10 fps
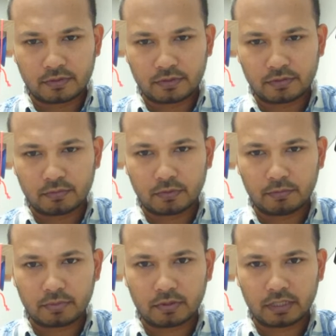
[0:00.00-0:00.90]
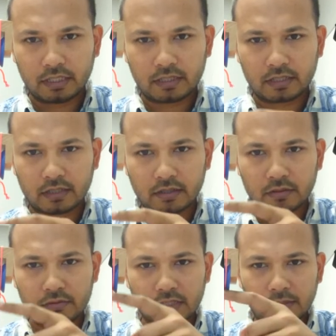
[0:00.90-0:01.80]
through one pulley,
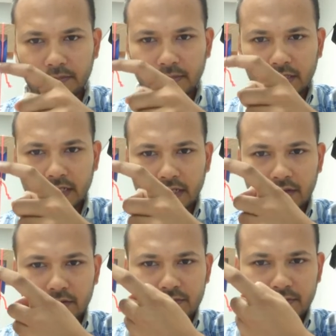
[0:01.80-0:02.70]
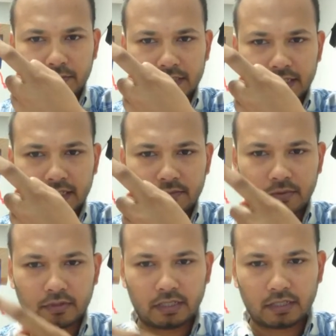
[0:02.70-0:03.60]
goes up and goes from the second
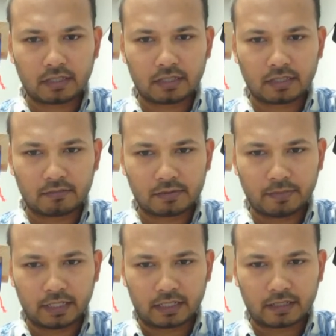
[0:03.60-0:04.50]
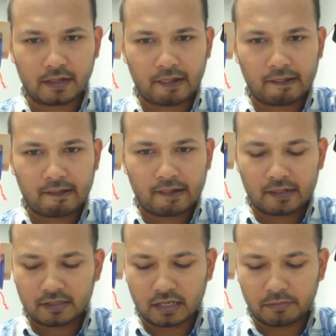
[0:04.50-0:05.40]
pulley and comes back.
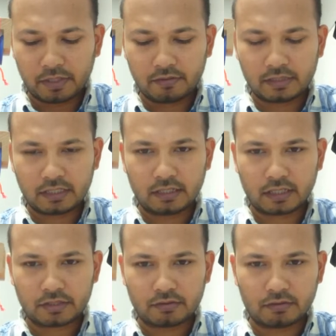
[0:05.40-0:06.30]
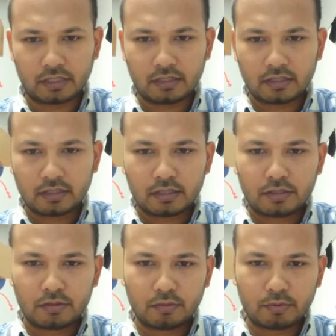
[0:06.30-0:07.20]
So I'm using actually
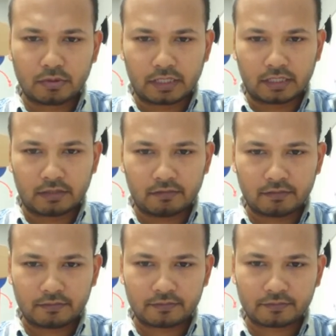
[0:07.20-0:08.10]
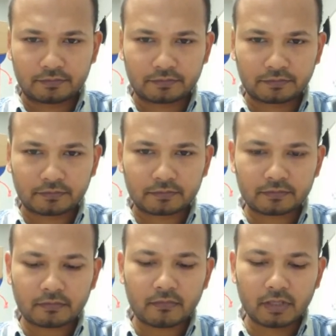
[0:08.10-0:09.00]
2 pulley now,
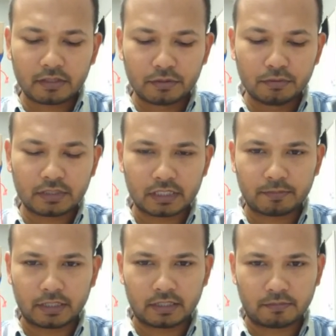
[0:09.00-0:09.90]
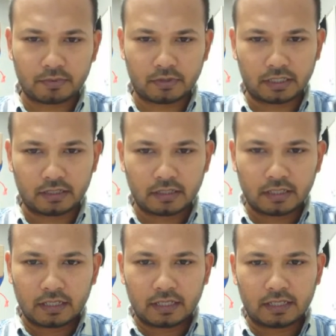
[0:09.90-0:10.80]
2 suspended pulley.
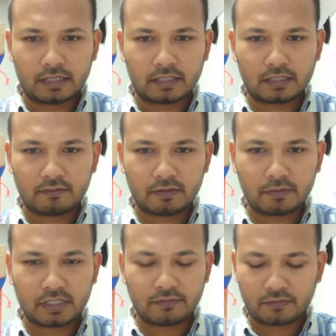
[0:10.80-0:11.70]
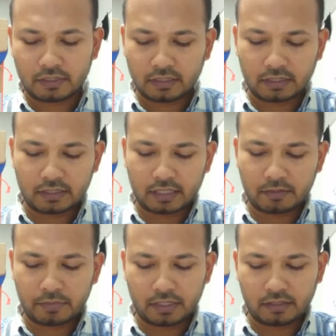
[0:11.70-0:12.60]
It does have to be different, it
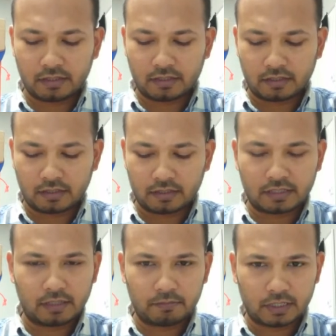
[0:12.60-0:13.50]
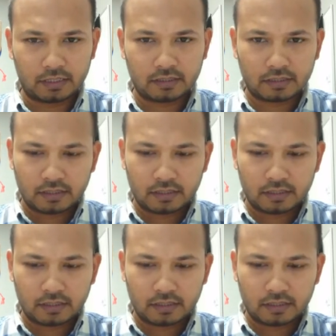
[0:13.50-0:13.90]
can be on the same place.